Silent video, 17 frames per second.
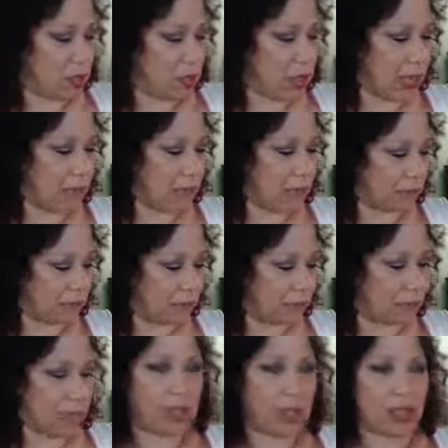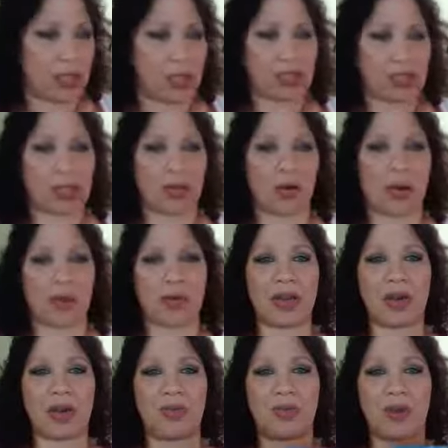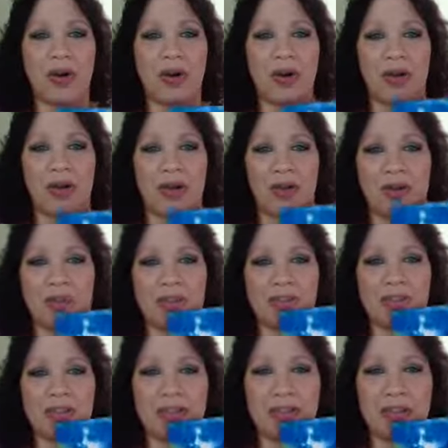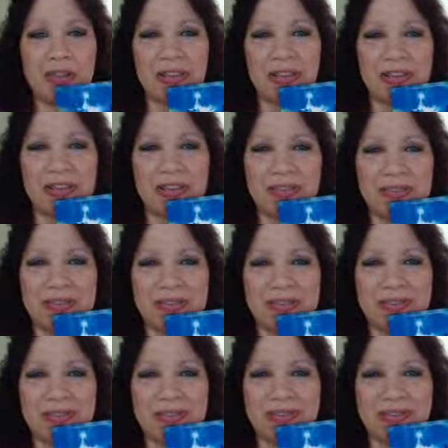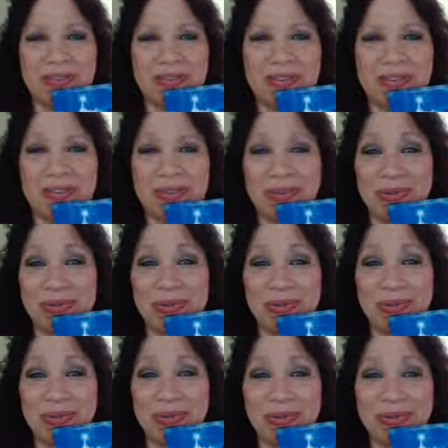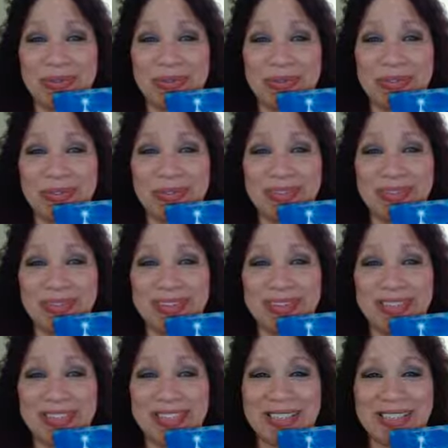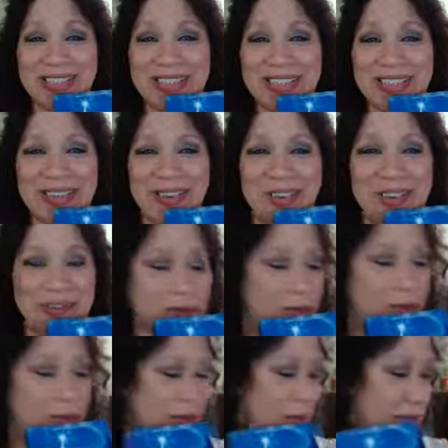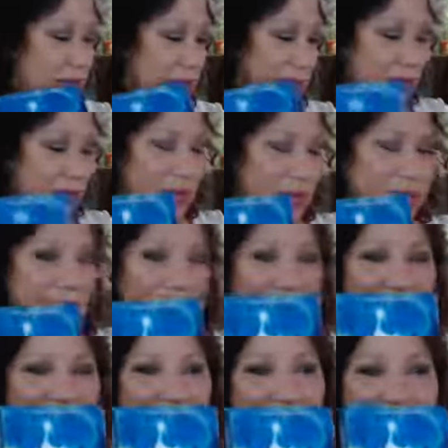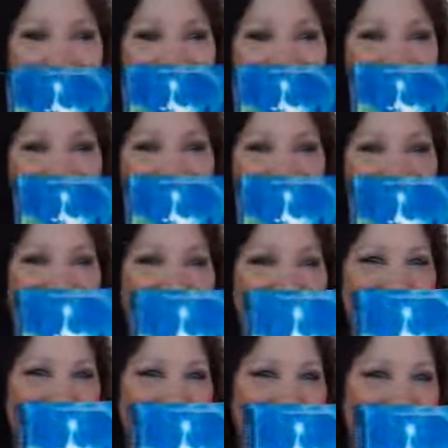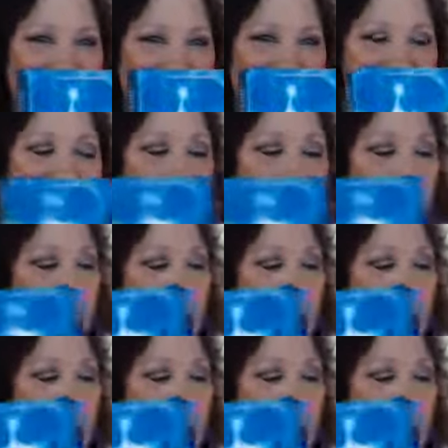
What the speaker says: Okay. So I'm going to pull, speaking of unicorns, Oracle of the Unicorns. Here you go.